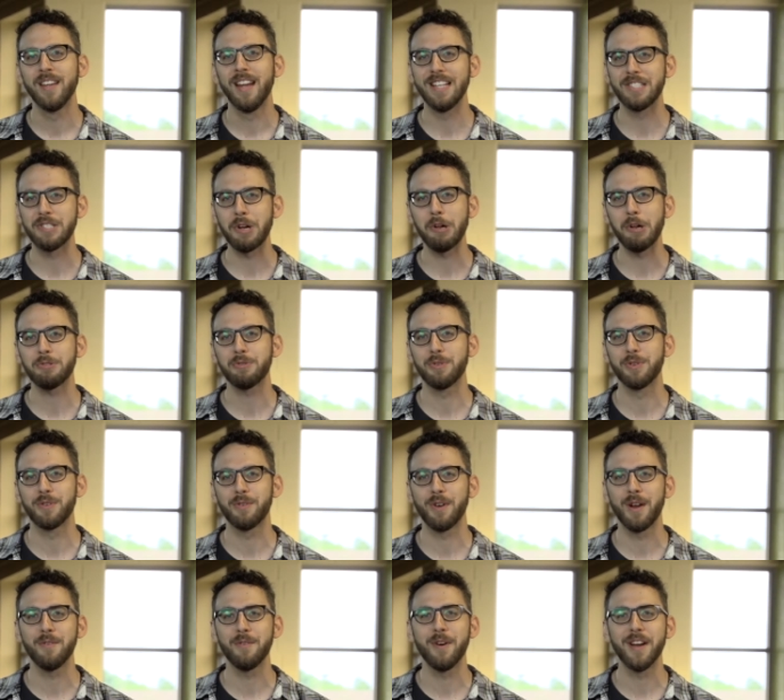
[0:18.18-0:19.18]
It's also a
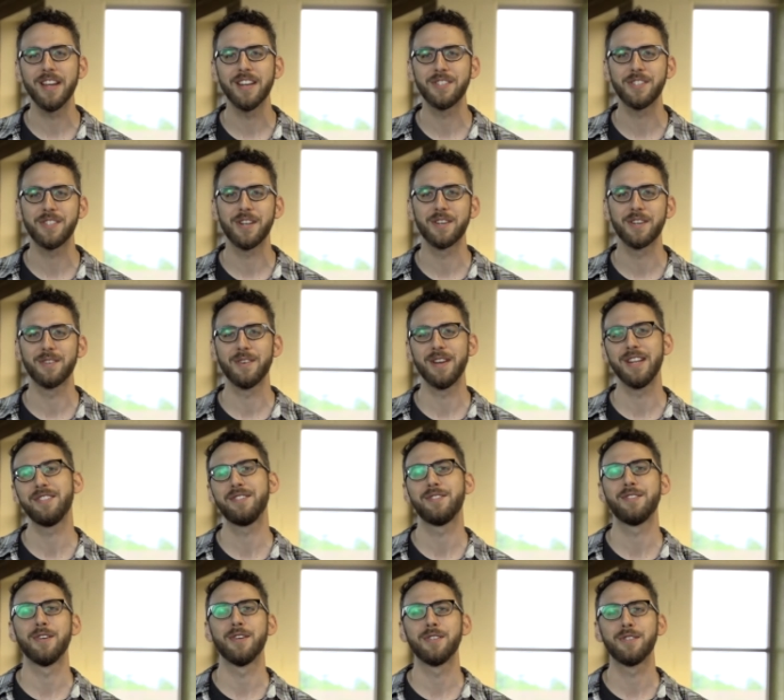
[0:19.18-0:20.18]
great way to share
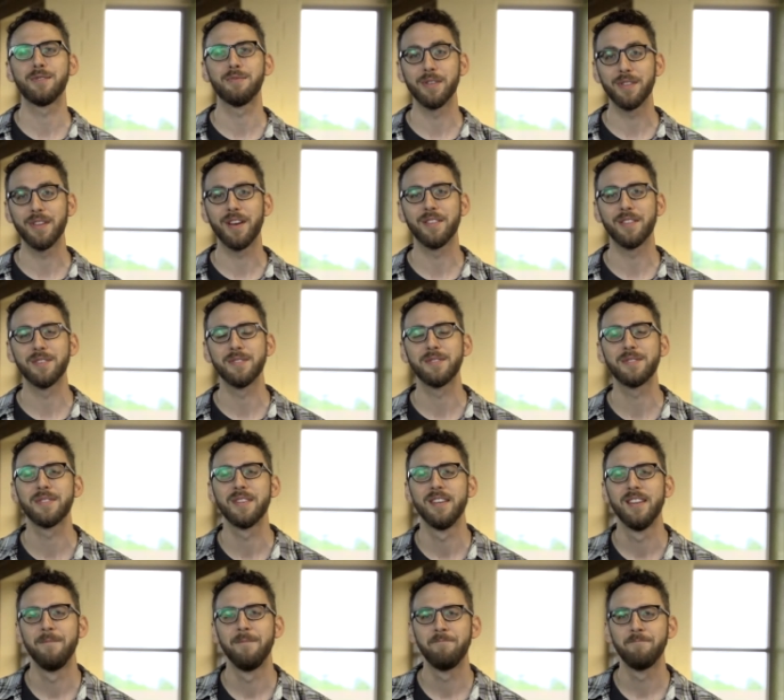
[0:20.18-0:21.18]
Grace Church with
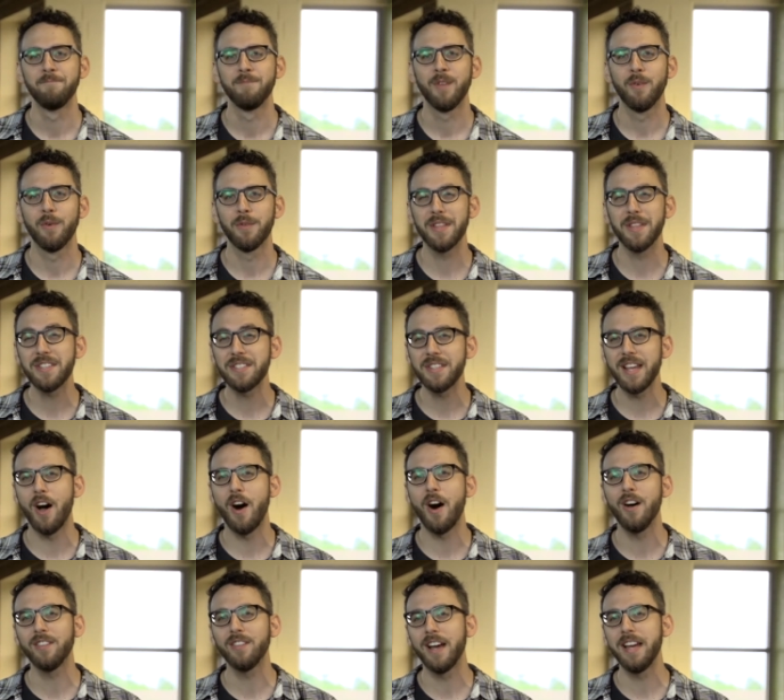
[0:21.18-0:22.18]
others. Well, this
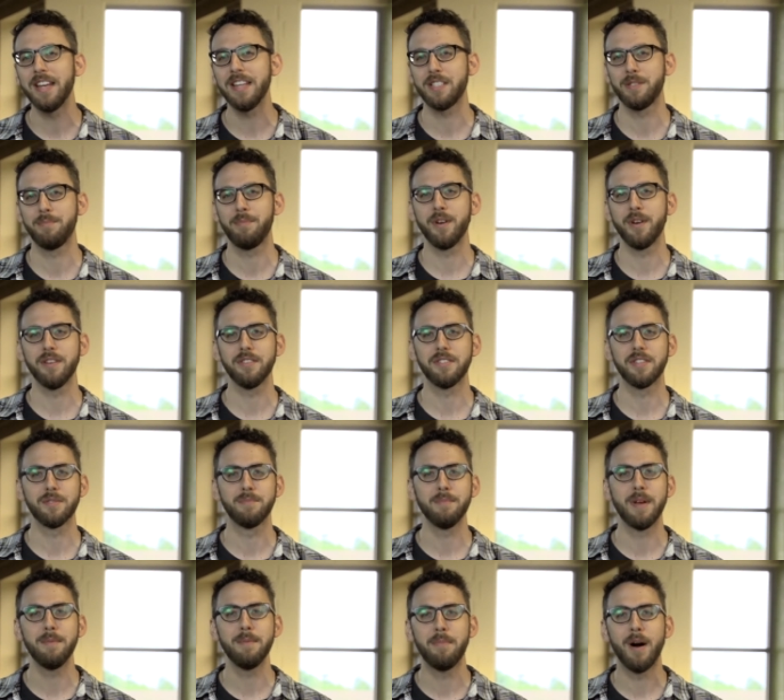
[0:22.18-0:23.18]
online experience
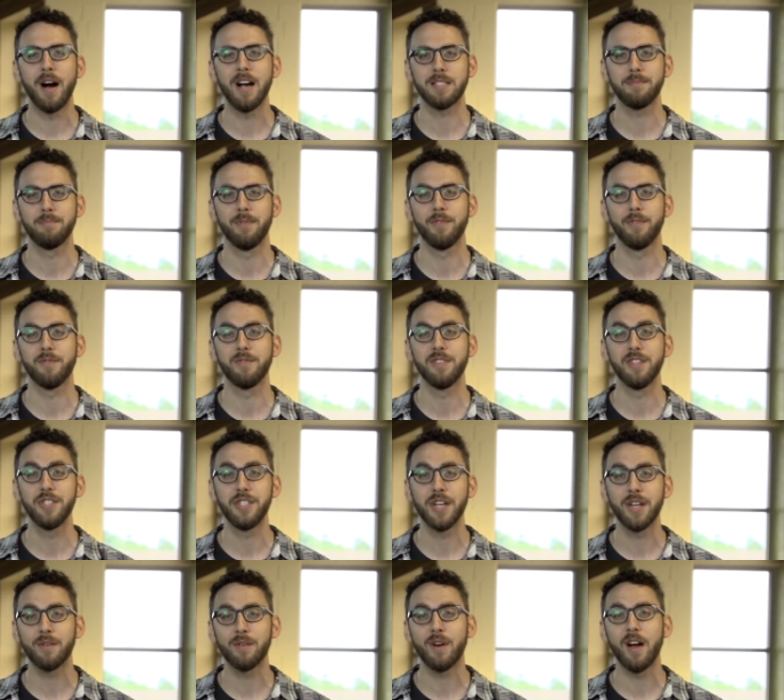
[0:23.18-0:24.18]
is made possible through the
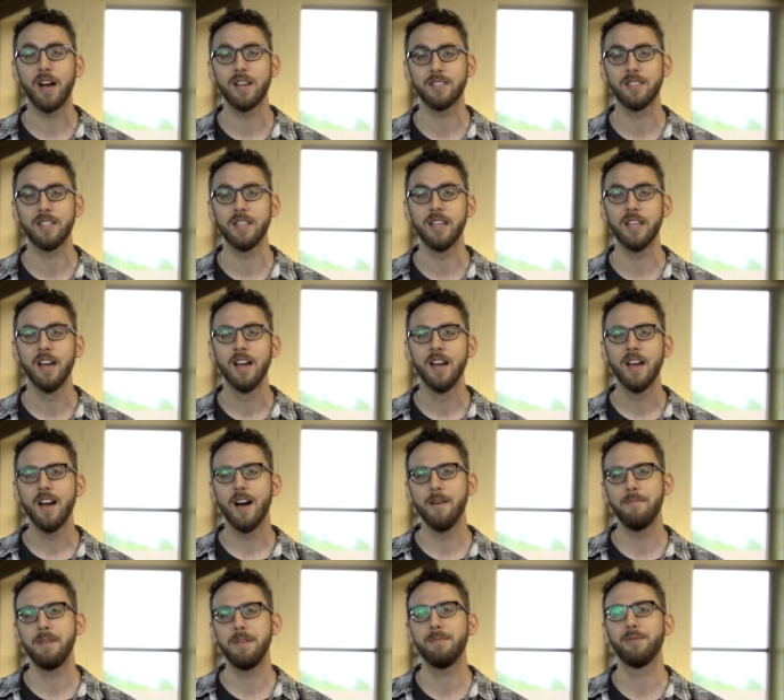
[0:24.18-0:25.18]
generosity
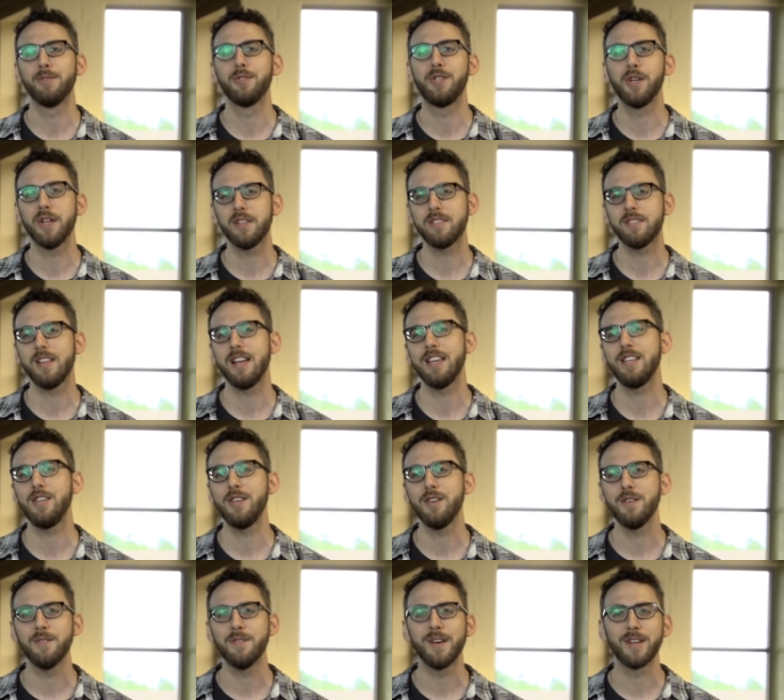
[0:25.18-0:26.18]
of people just
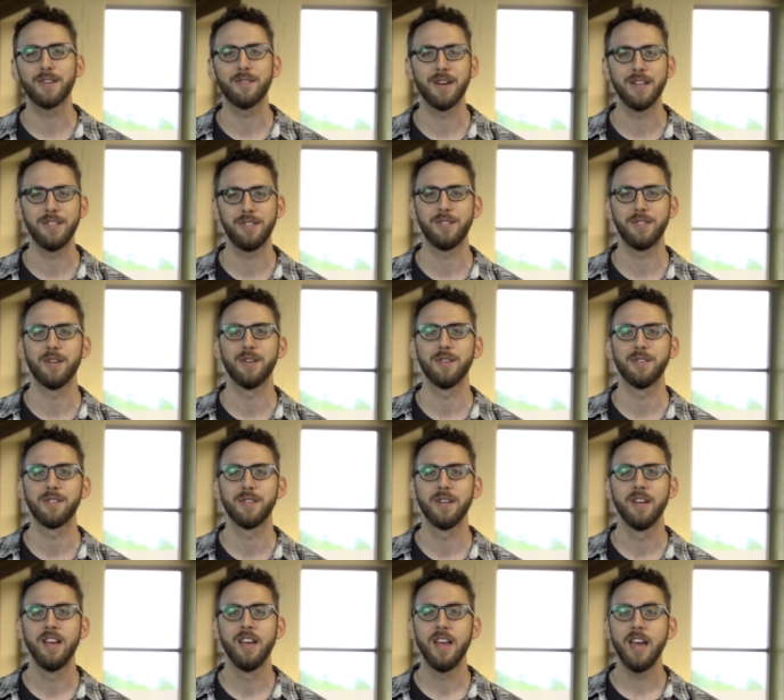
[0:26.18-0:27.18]
like you at Grace
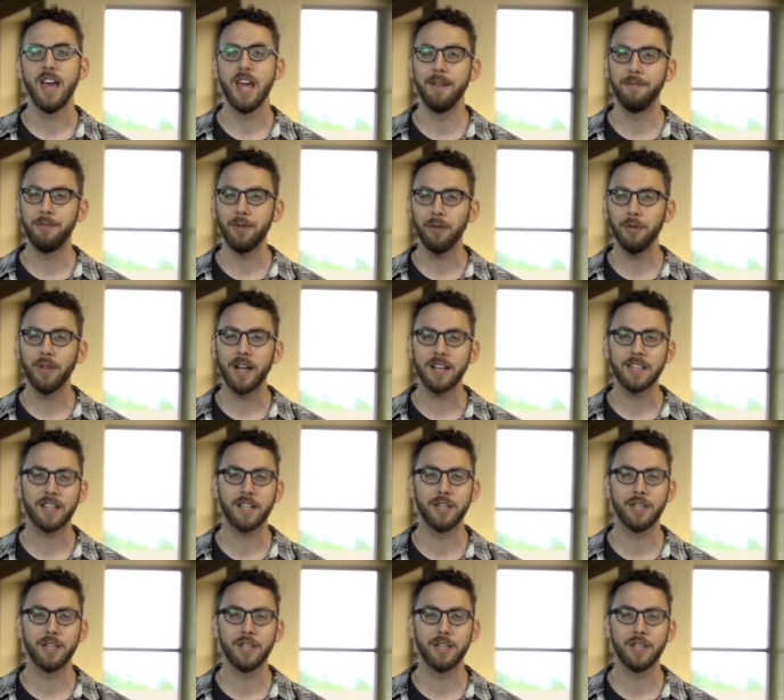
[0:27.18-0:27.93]
Church. And if you'd like to